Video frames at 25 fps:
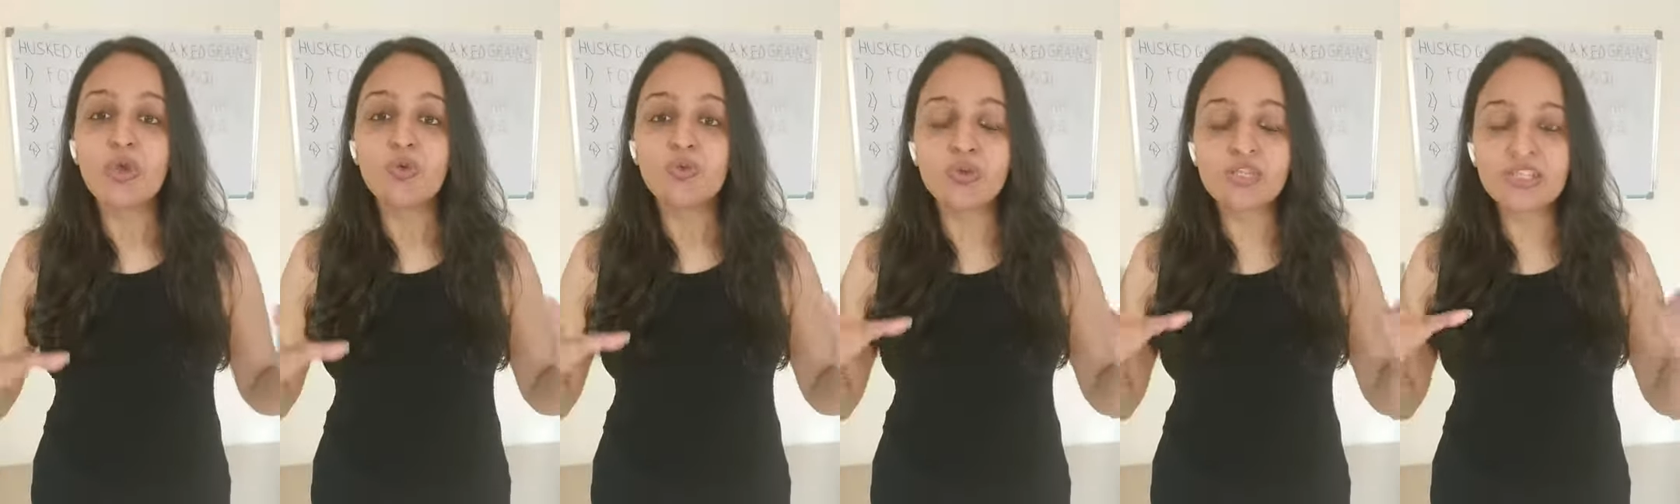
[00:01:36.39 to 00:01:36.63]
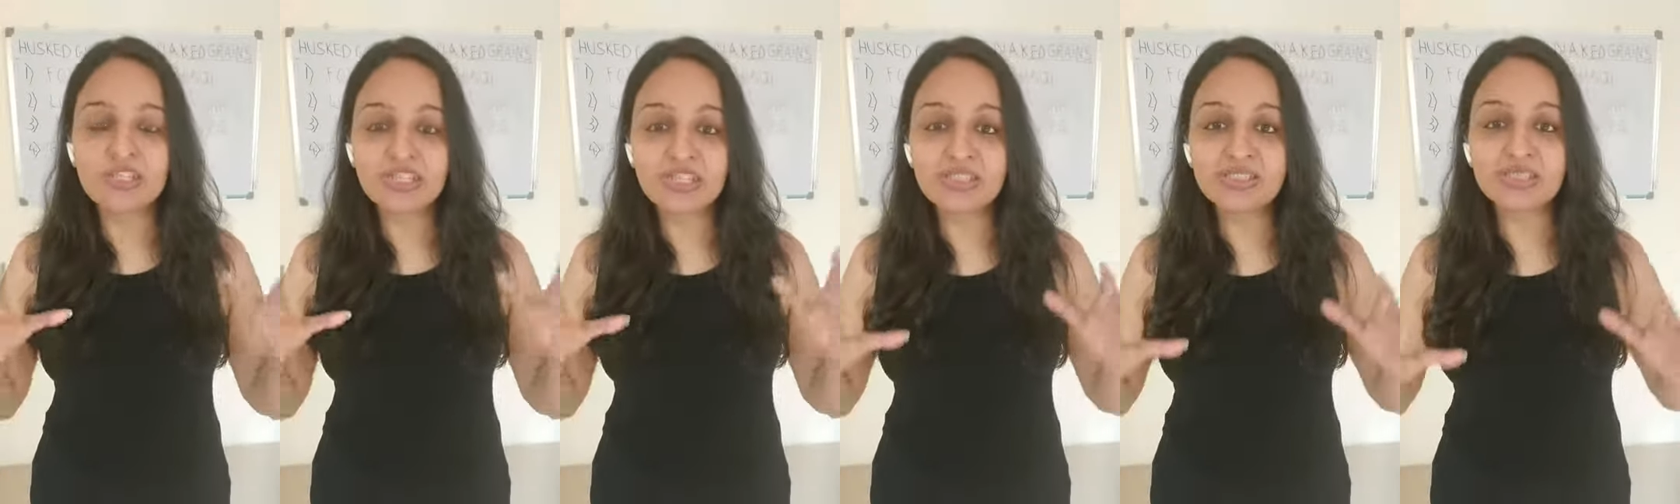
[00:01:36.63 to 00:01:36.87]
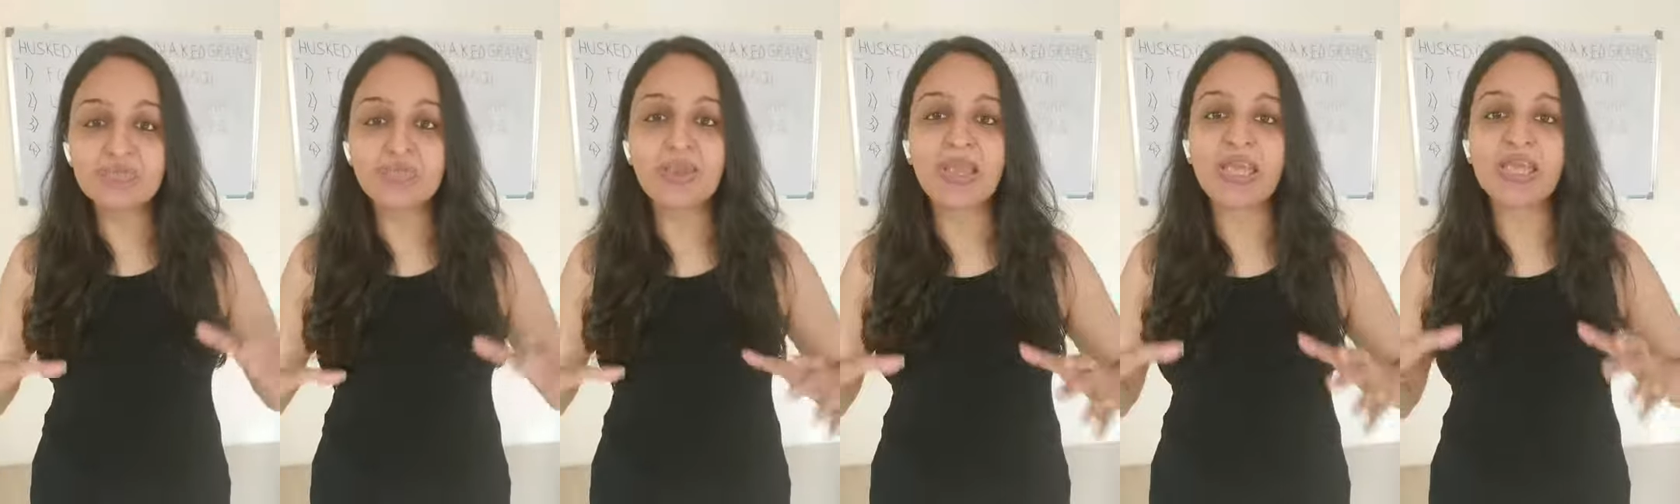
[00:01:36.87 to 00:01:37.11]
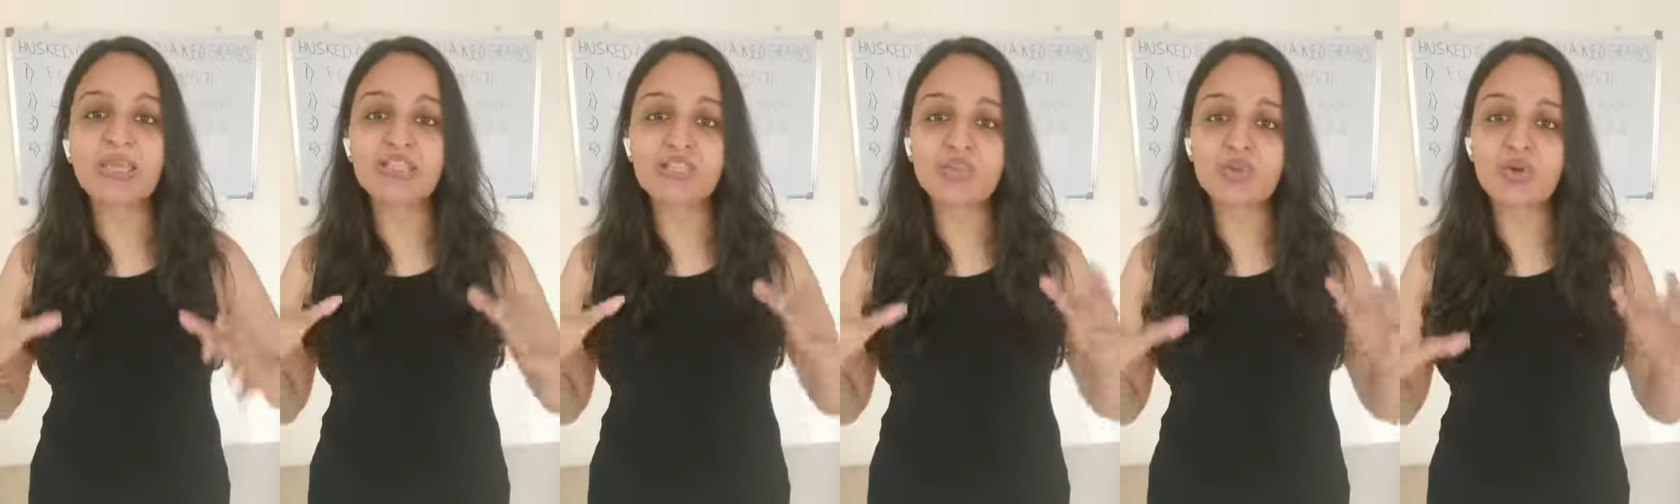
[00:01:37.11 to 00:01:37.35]
which is
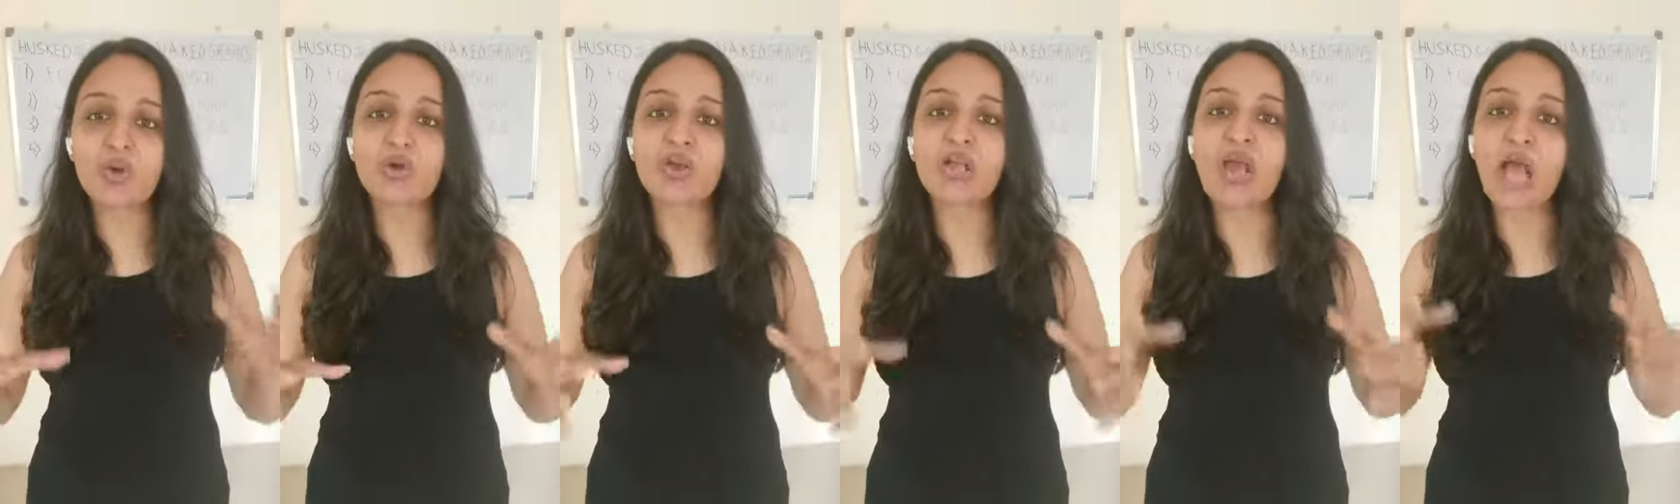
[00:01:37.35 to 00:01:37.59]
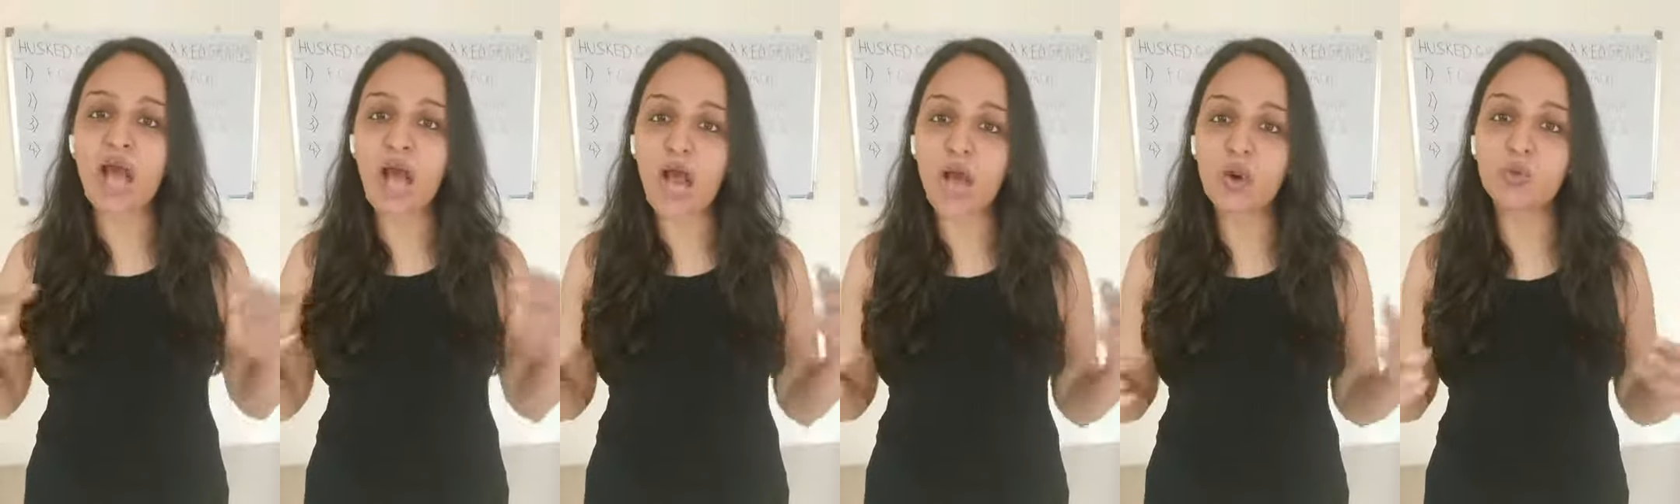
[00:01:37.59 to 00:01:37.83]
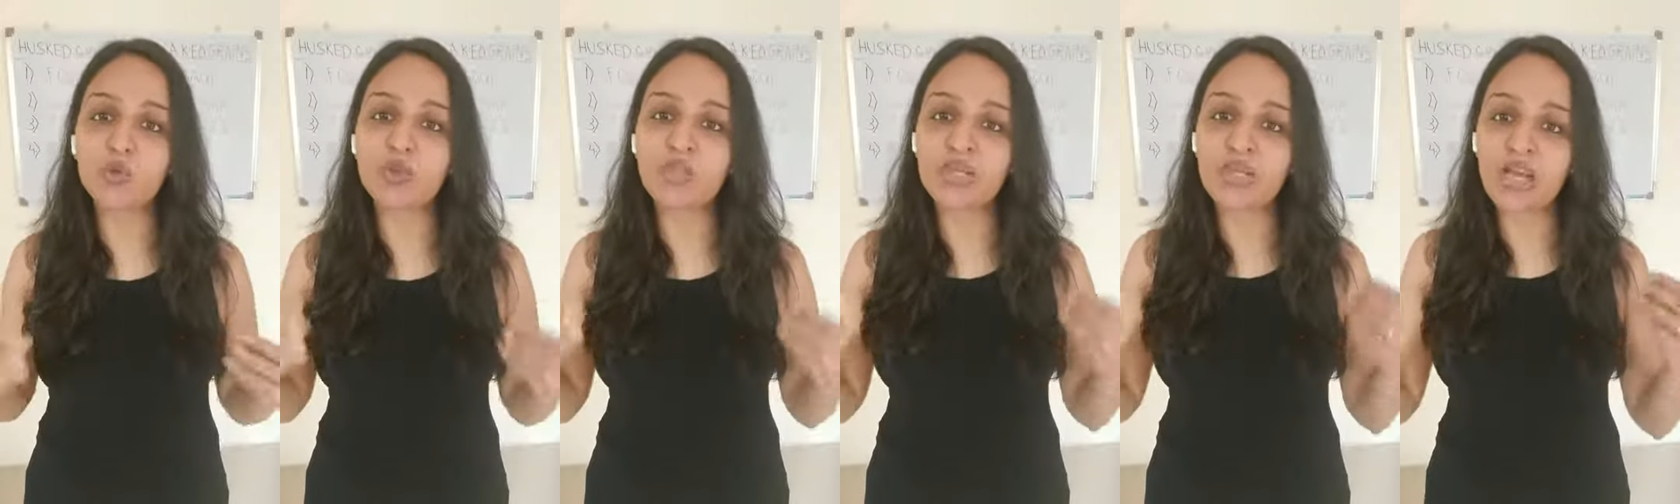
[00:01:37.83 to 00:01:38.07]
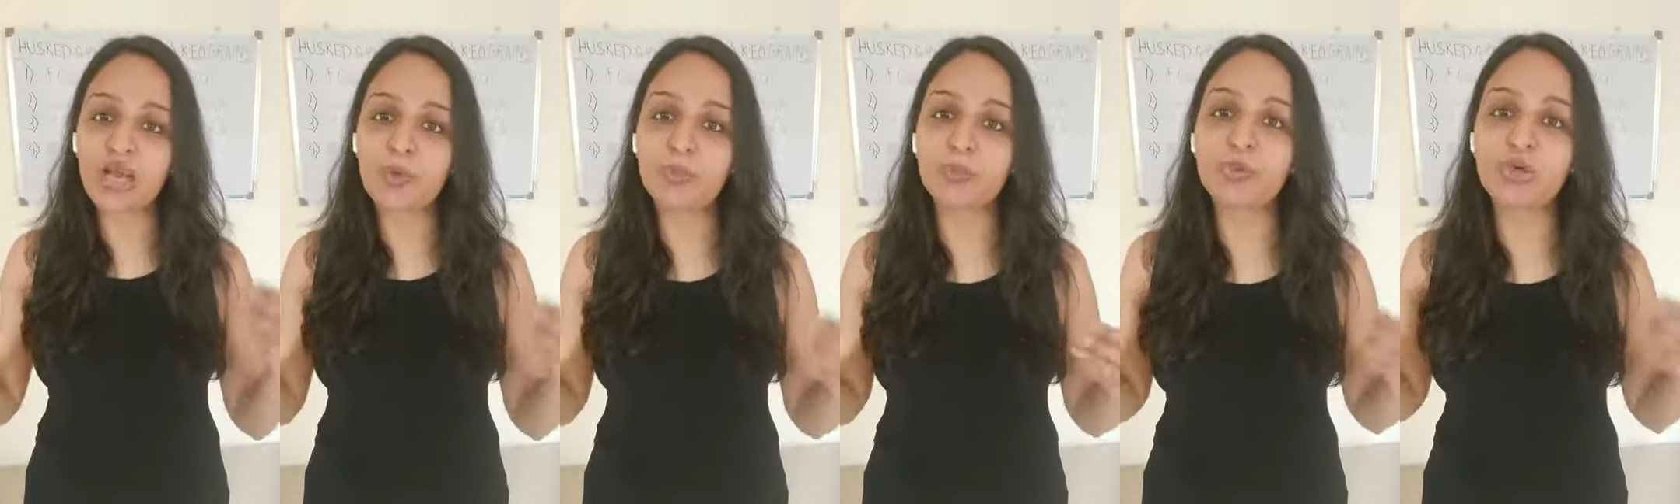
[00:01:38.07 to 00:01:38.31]
based on how
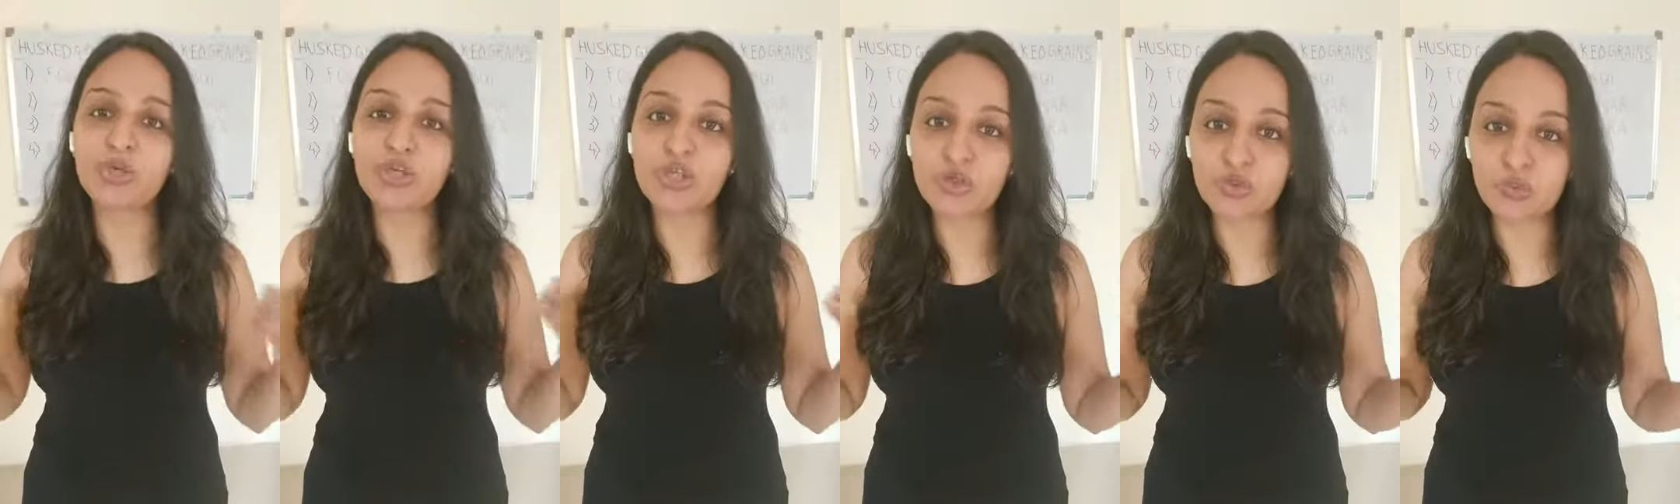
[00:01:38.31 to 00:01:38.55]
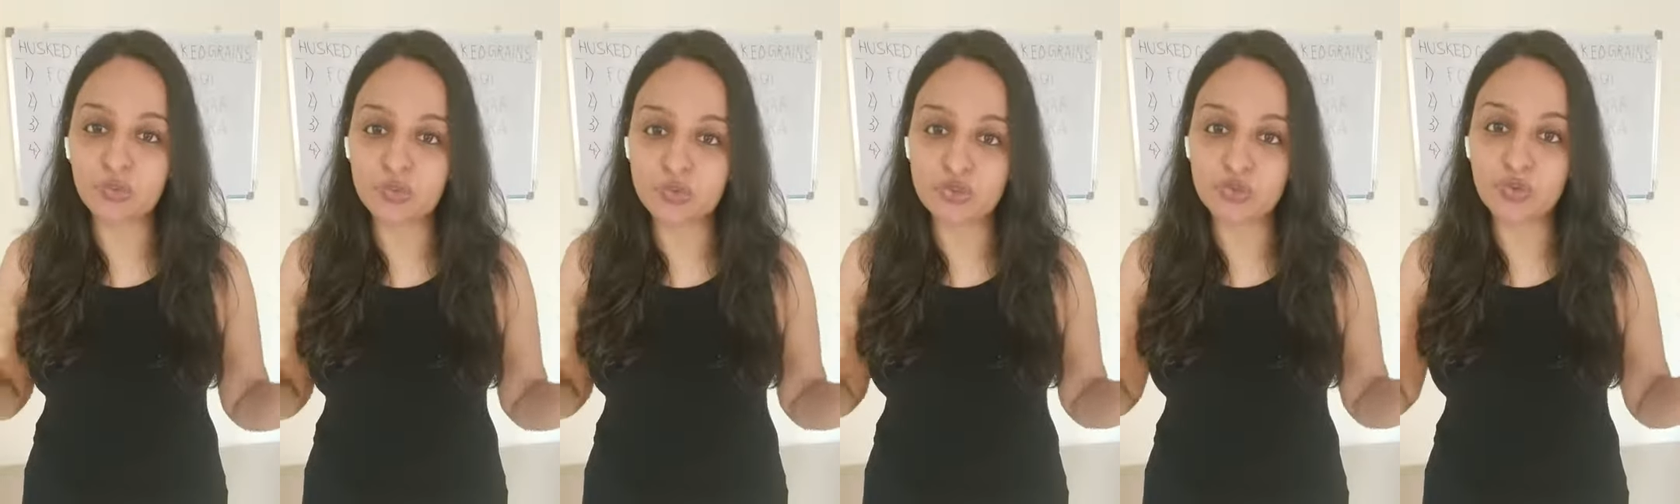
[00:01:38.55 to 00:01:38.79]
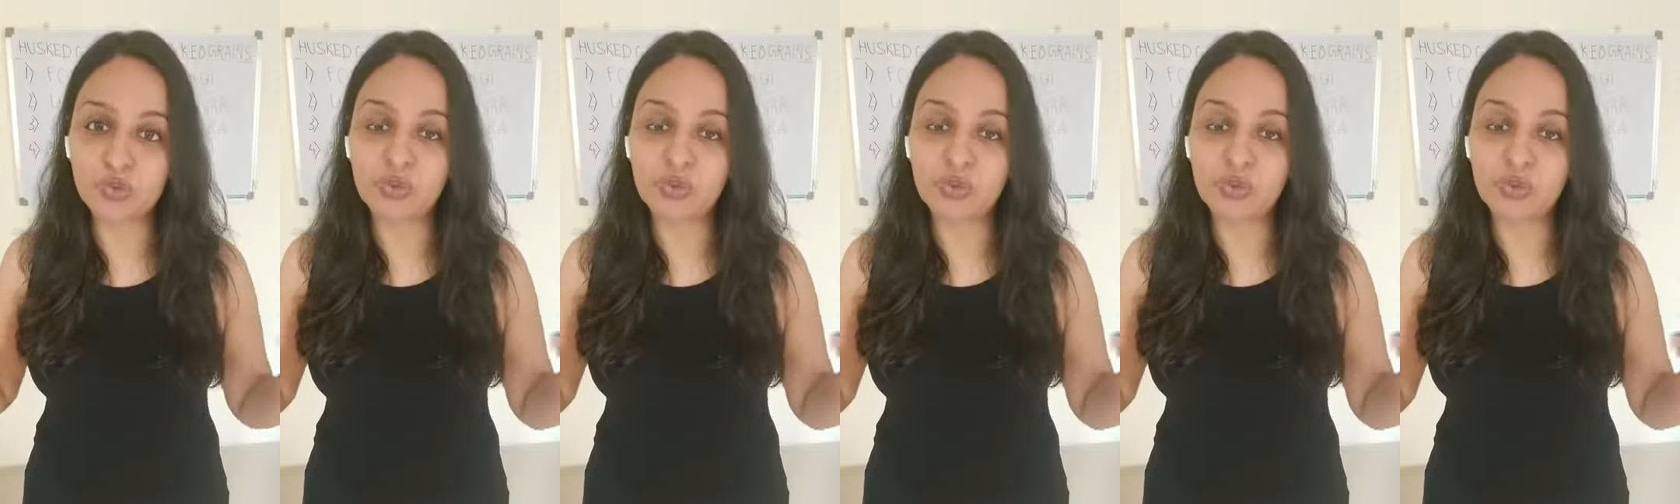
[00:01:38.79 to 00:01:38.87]
they are produced.